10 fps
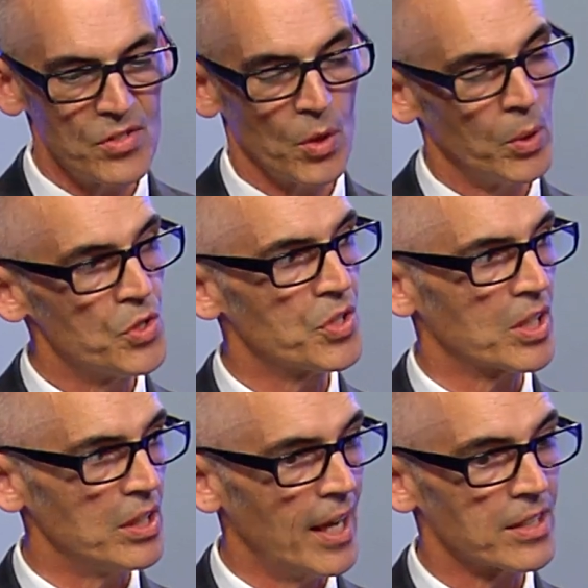that we used to
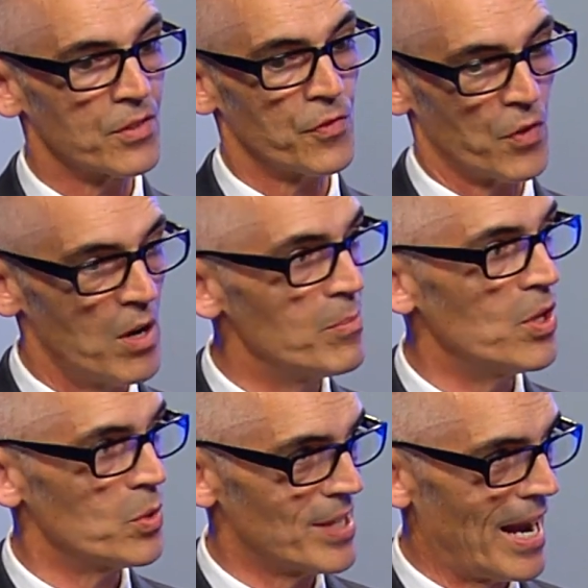collect from
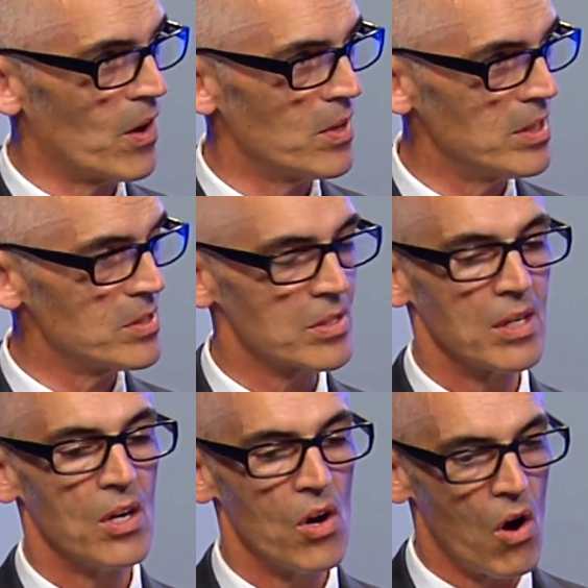those areas